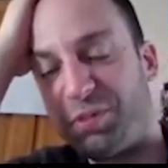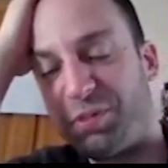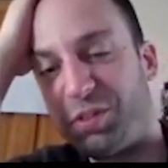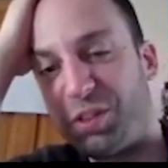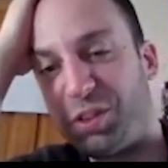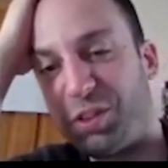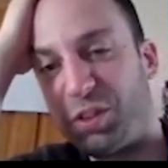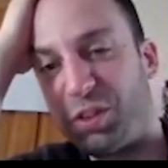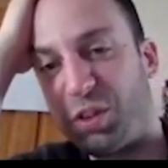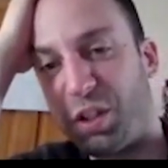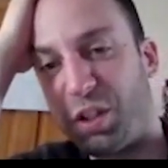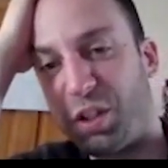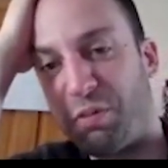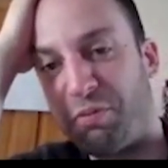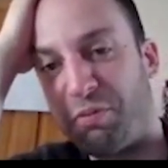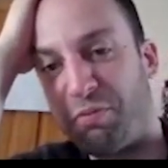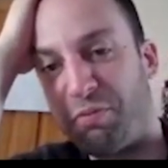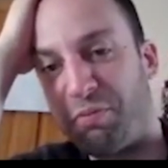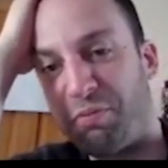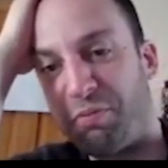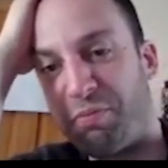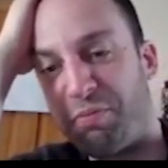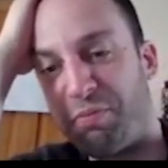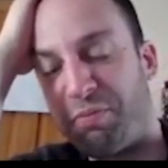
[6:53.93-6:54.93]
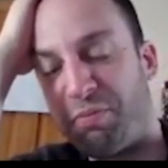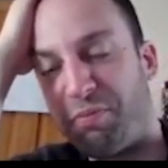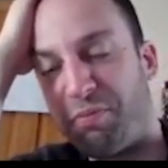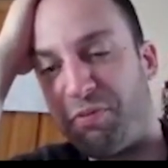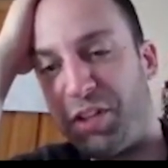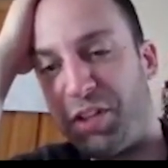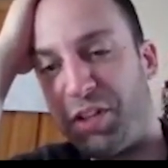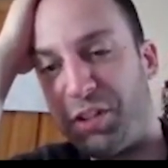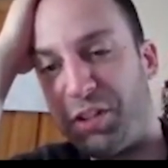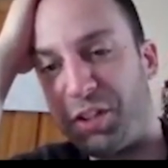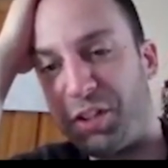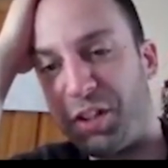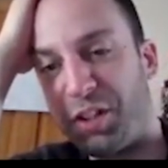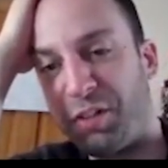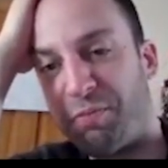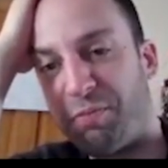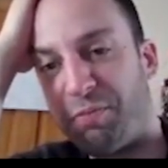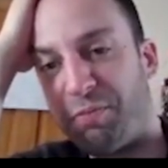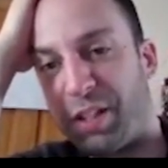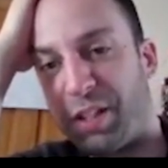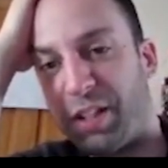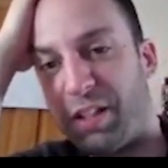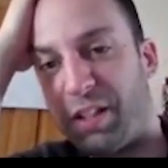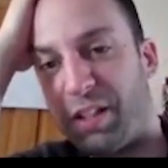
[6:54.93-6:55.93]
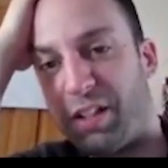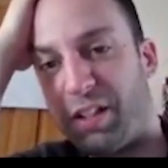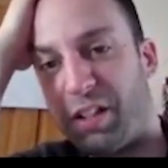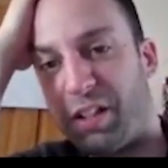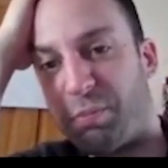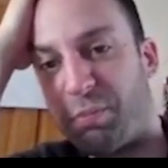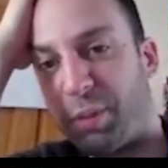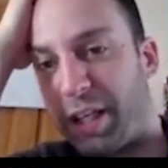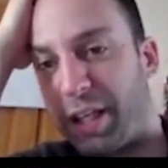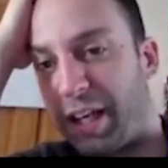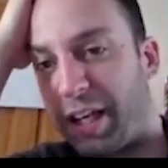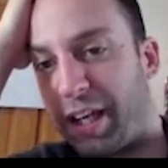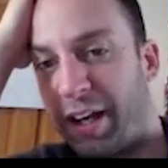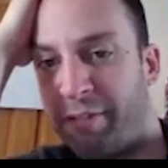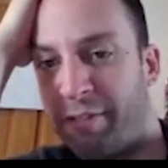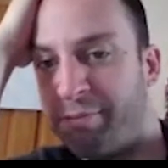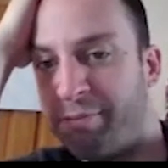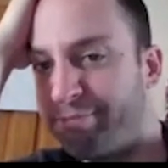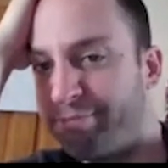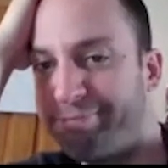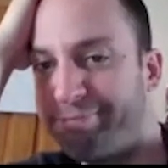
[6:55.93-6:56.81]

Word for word: Sort of feature, but yeah. yeah.